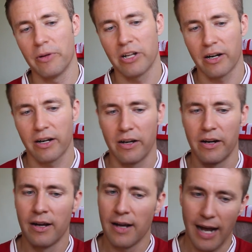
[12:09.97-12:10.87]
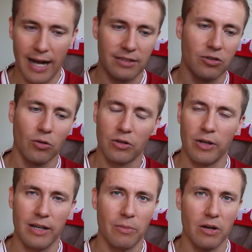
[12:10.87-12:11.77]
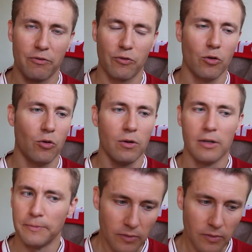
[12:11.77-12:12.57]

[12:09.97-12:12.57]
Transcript: Duncan and talk him through